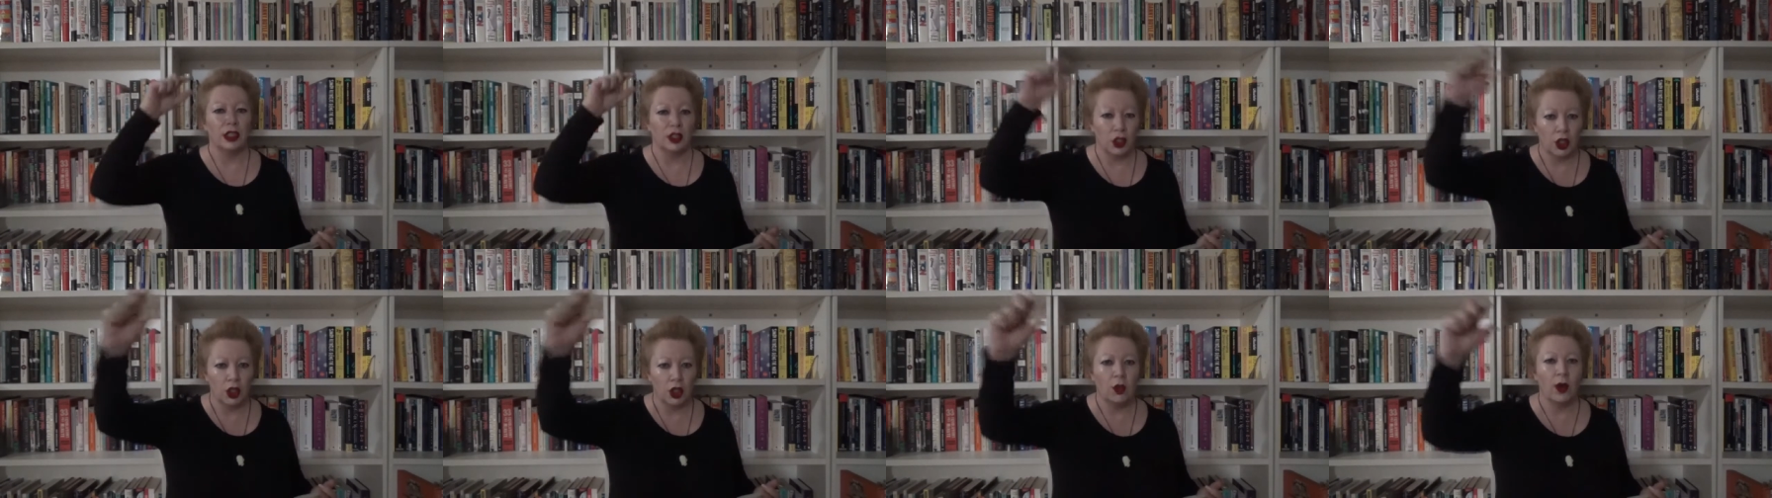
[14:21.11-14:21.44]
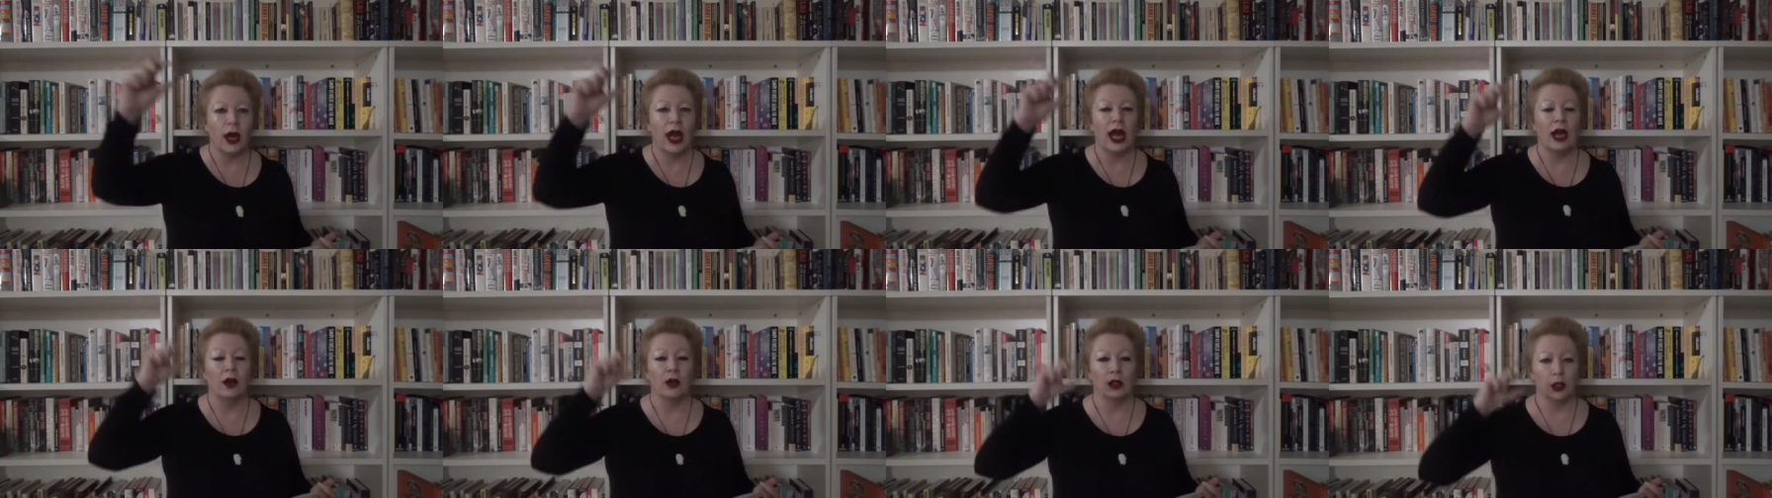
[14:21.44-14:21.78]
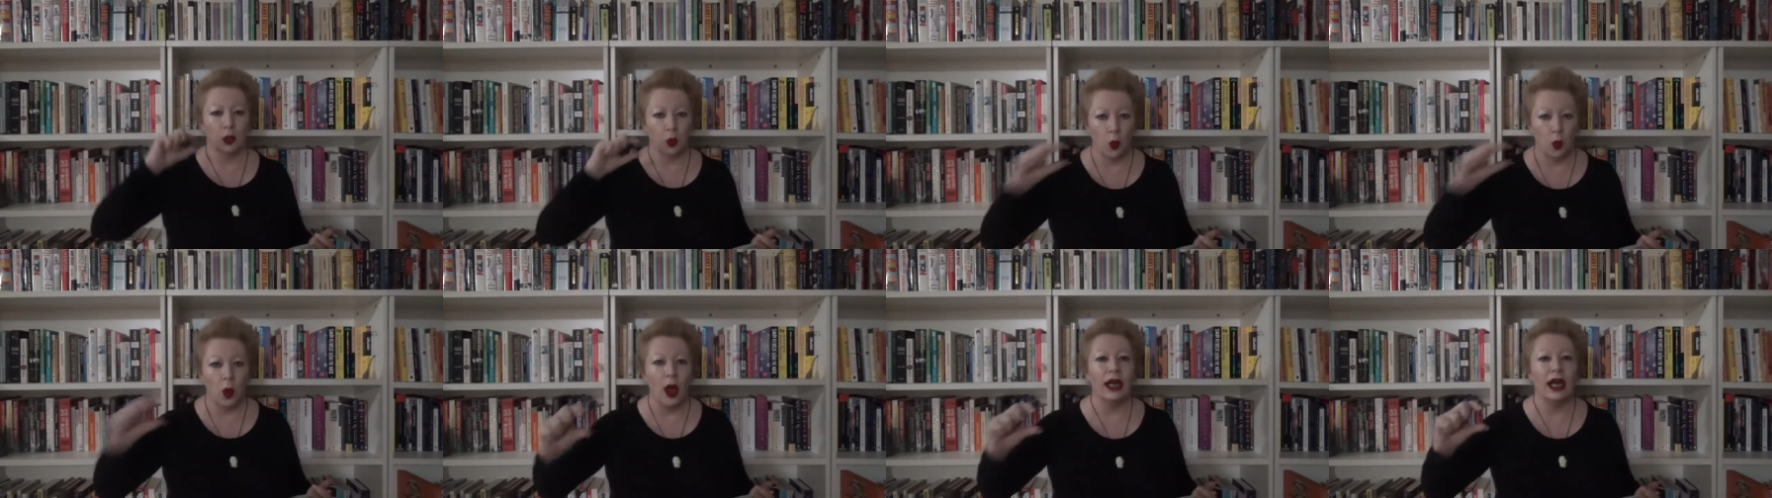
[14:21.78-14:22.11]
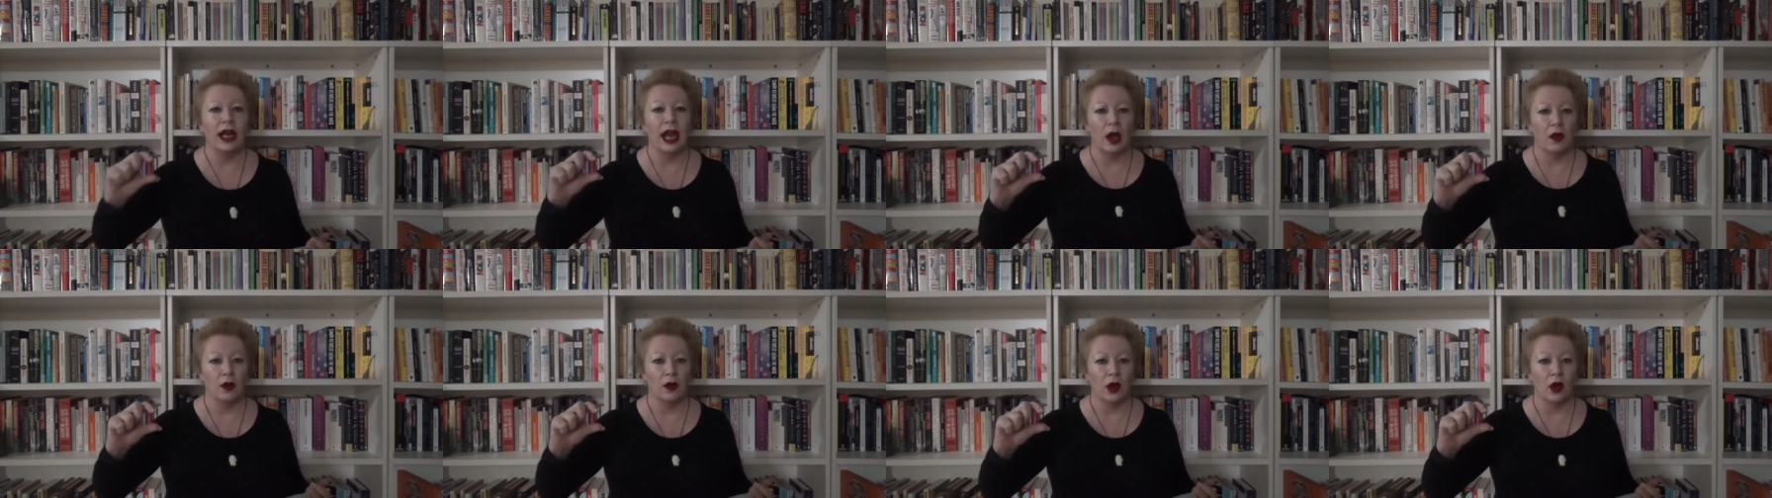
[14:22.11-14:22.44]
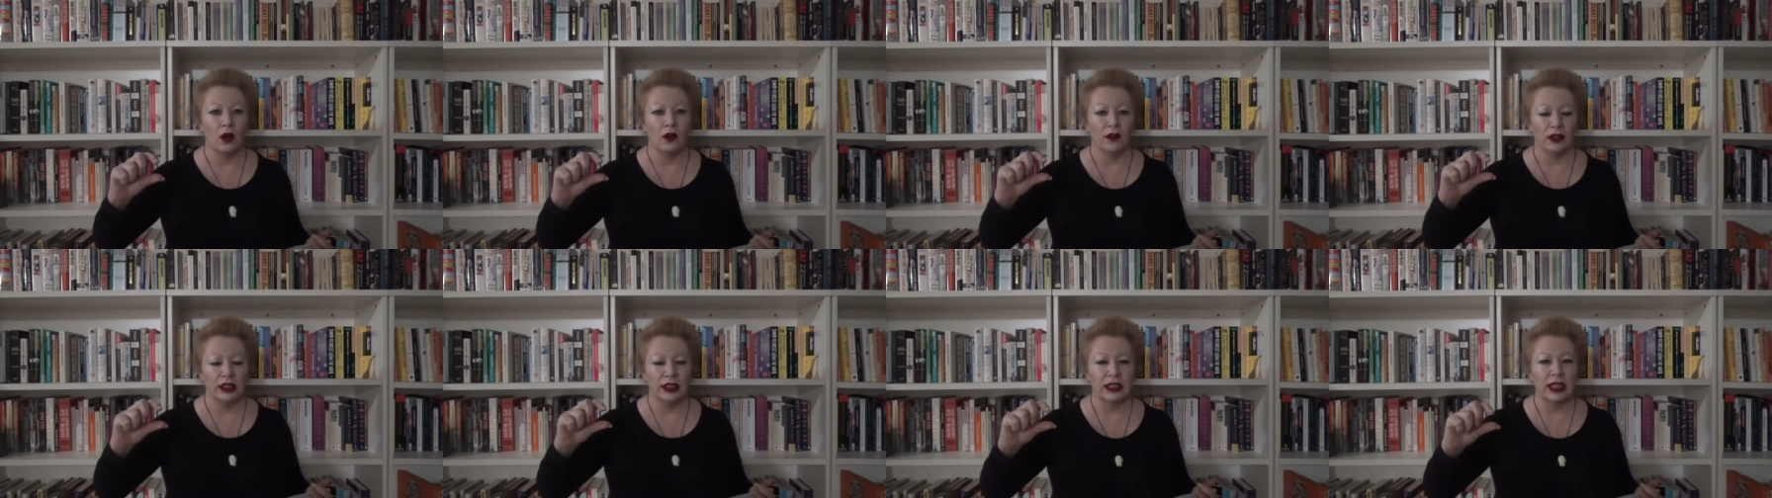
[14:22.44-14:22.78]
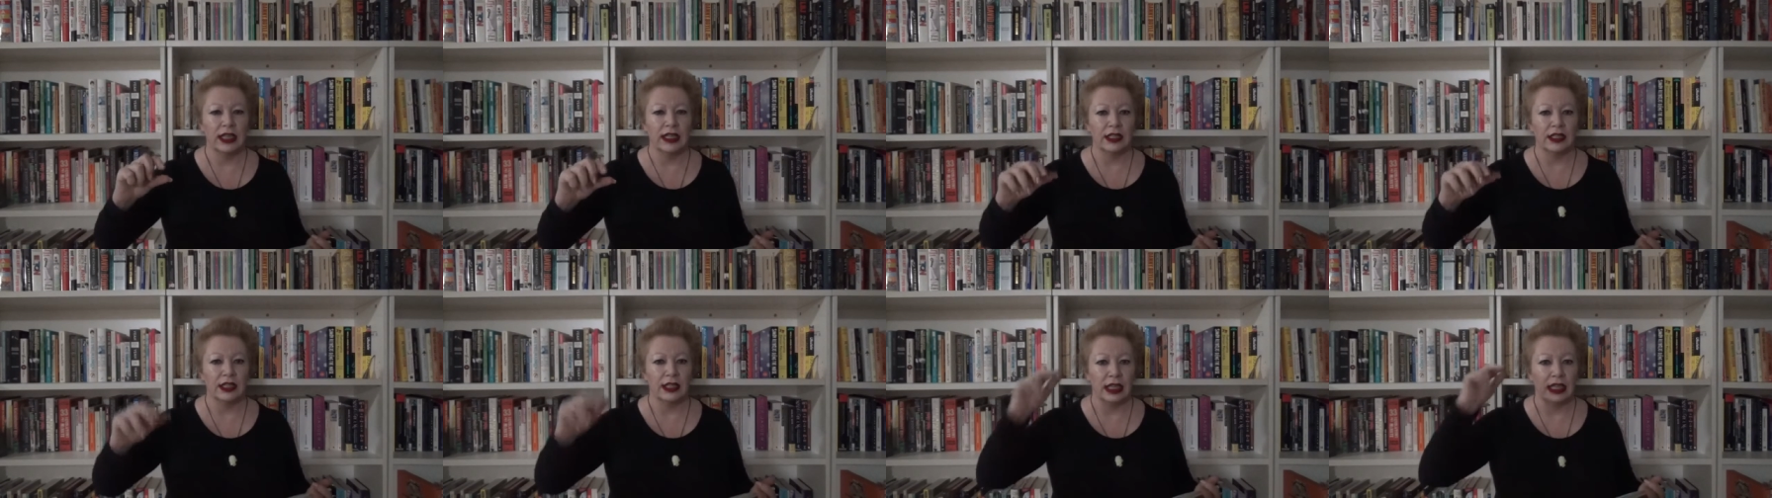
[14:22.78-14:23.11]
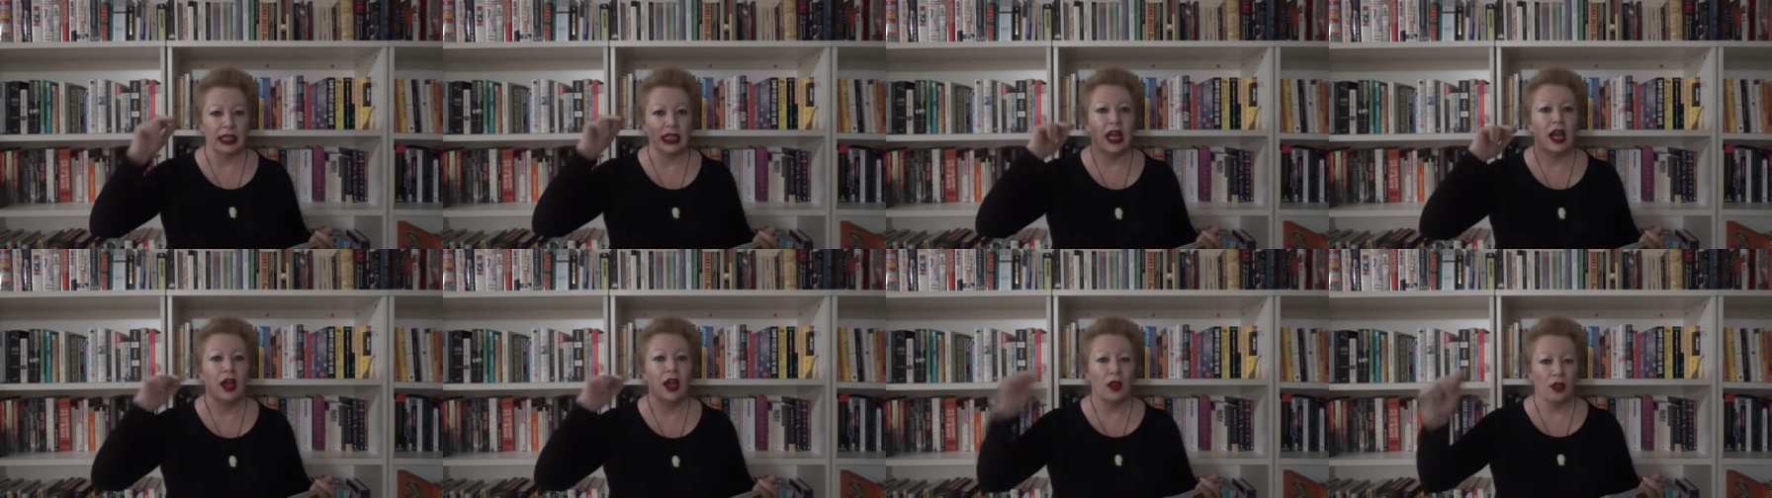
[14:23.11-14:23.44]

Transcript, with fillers: 2 hours, 1 hour of intensity.